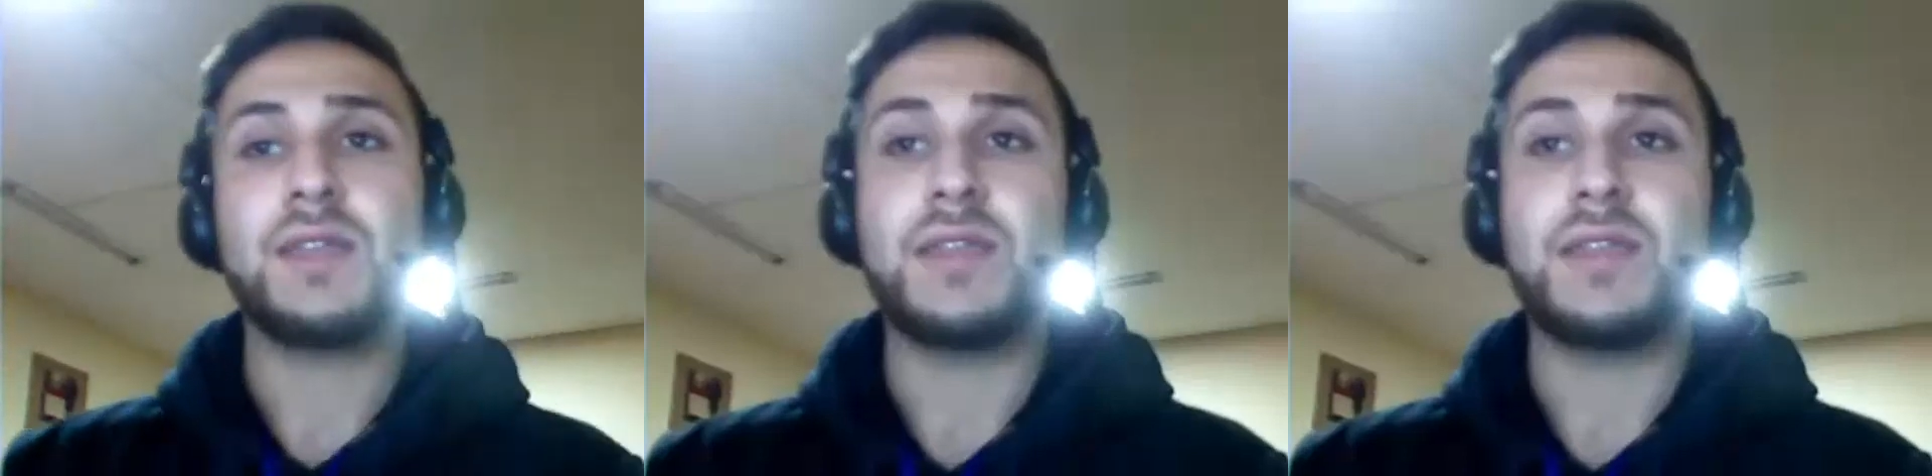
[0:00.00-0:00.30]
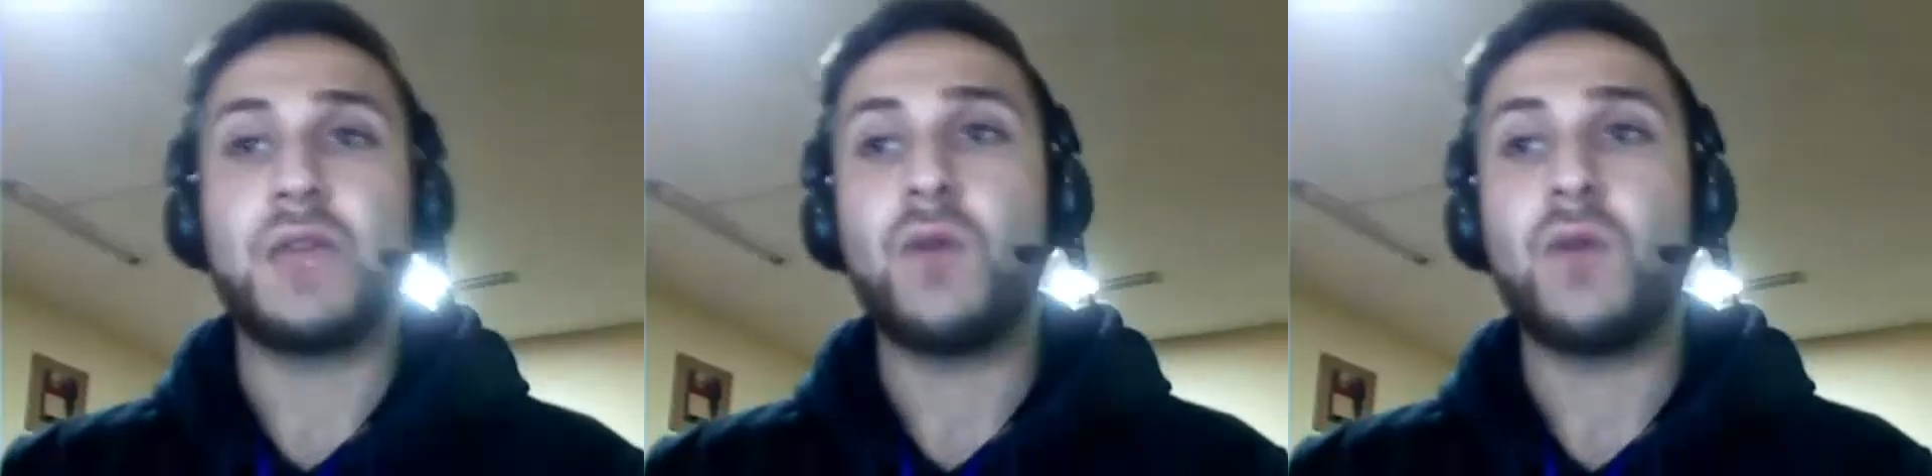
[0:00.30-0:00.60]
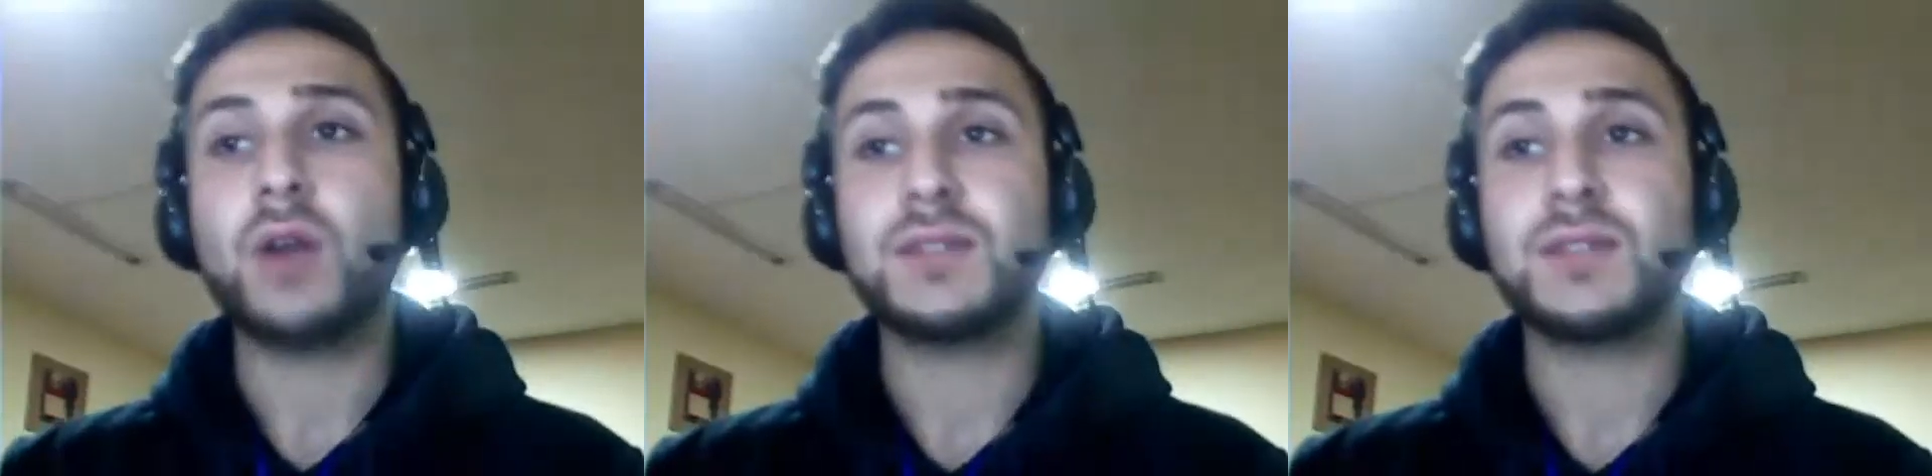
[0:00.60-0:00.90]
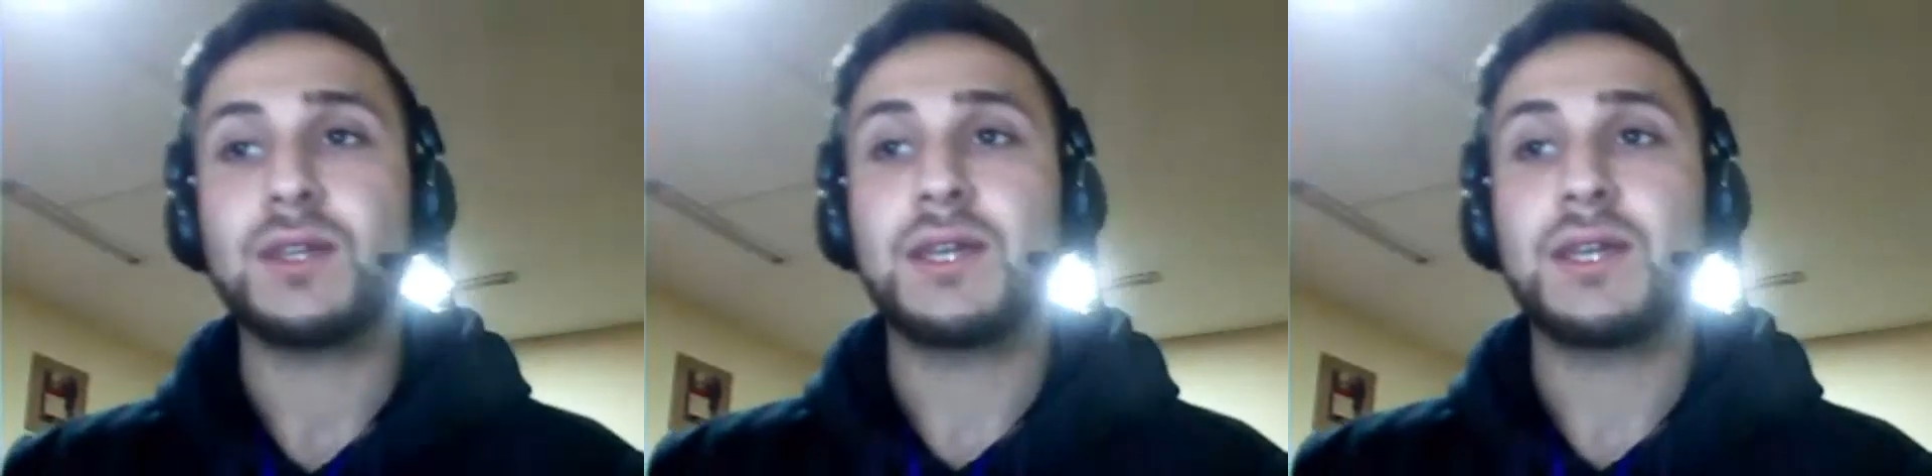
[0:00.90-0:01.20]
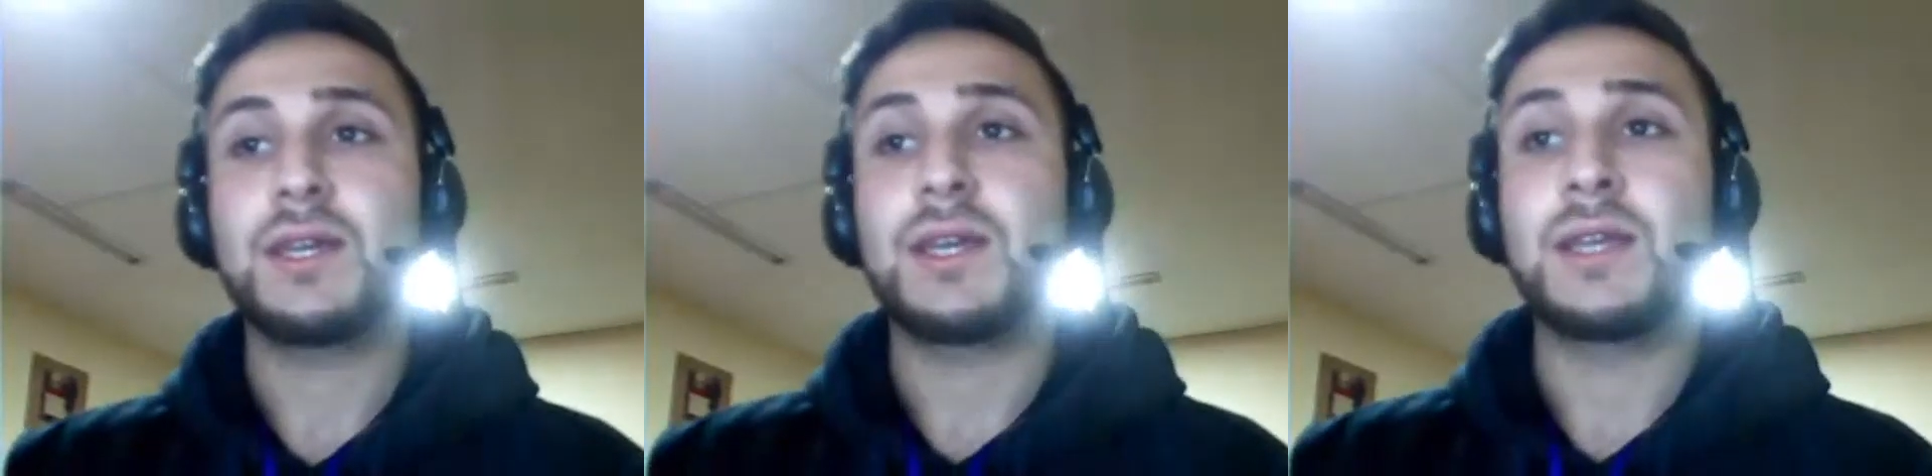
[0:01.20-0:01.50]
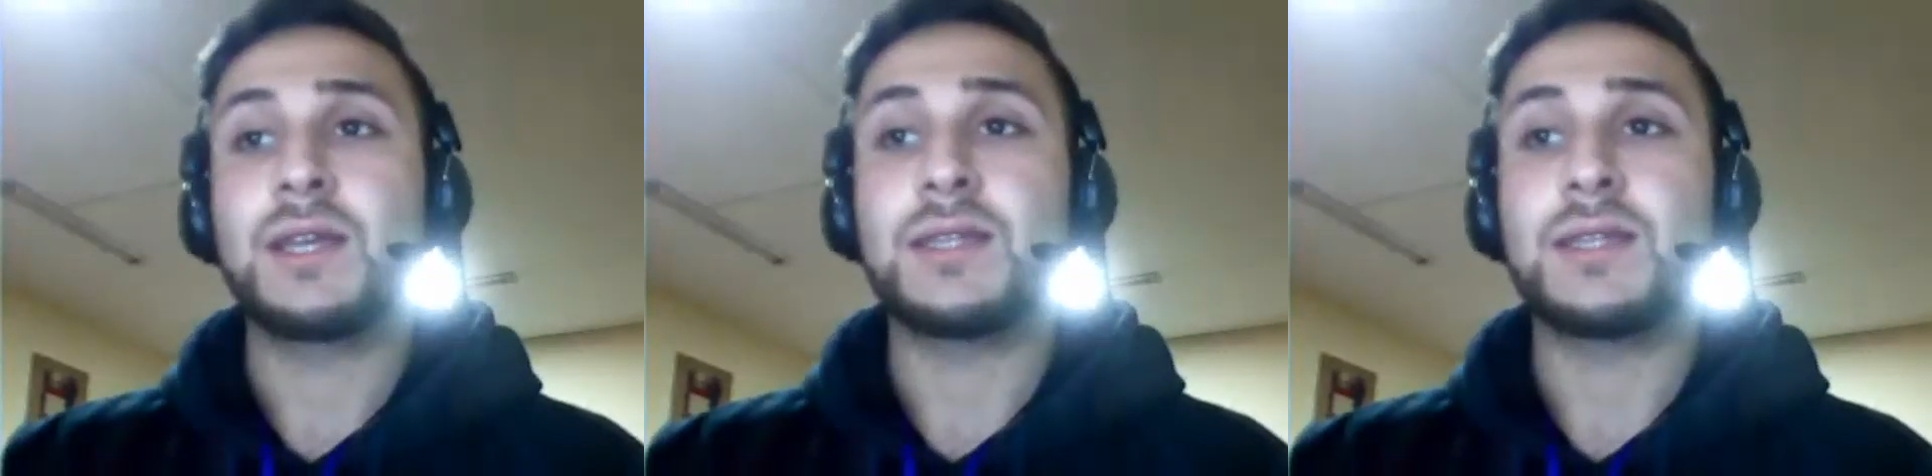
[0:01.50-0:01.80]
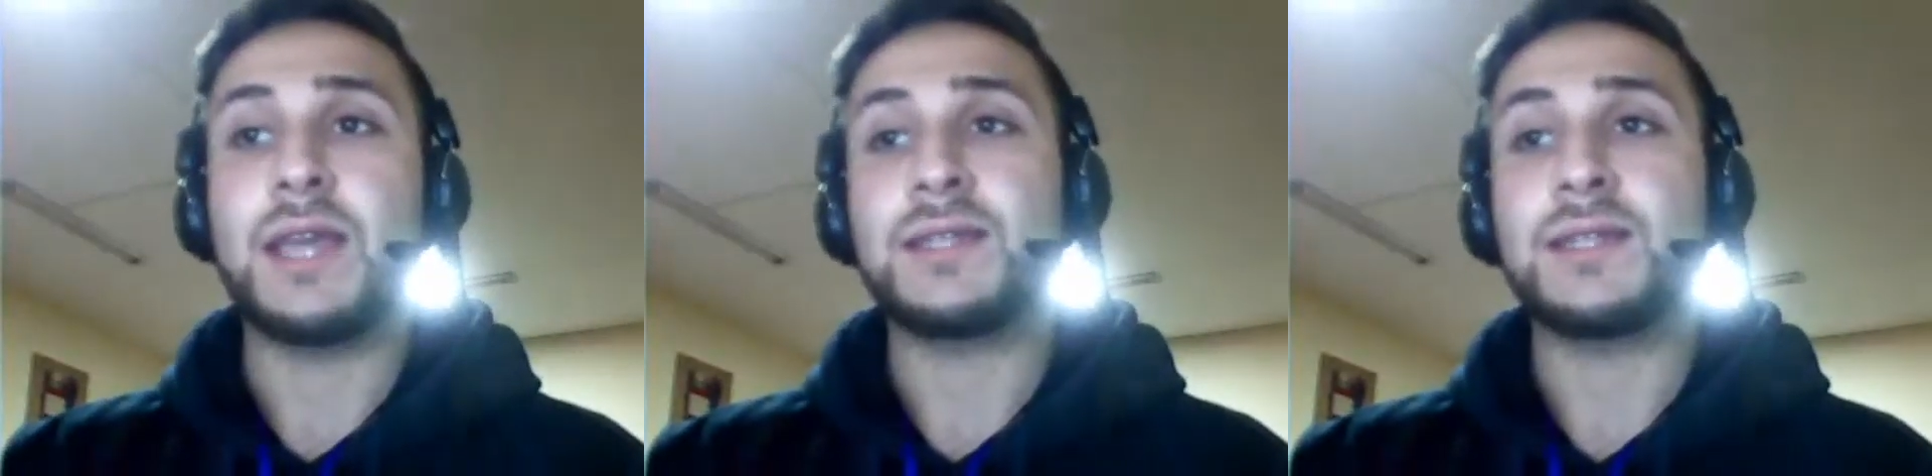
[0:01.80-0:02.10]
Also for they
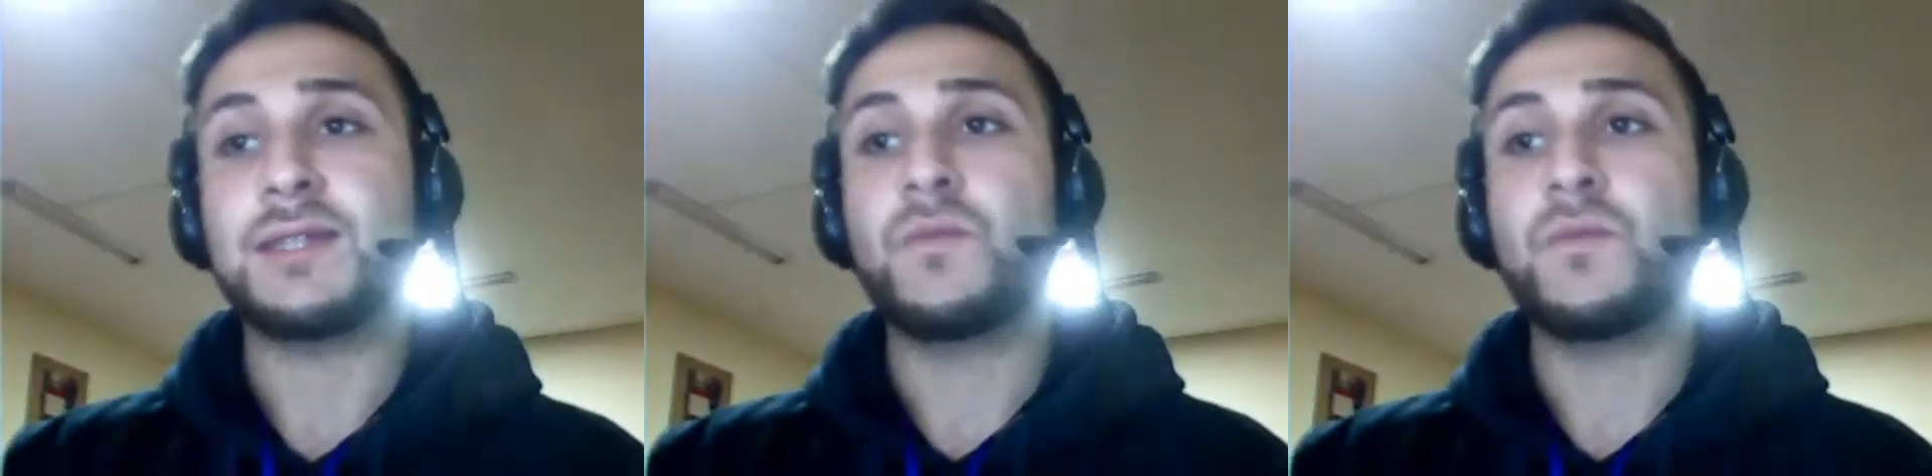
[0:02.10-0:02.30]
walked,